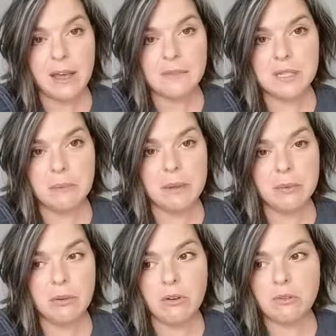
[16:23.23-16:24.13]
Some
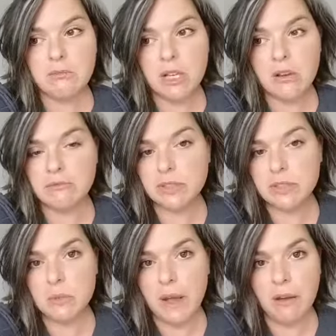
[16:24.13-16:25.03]
people don't
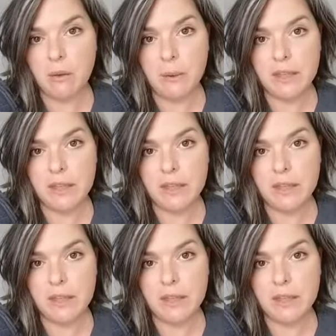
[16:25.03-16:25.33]
do well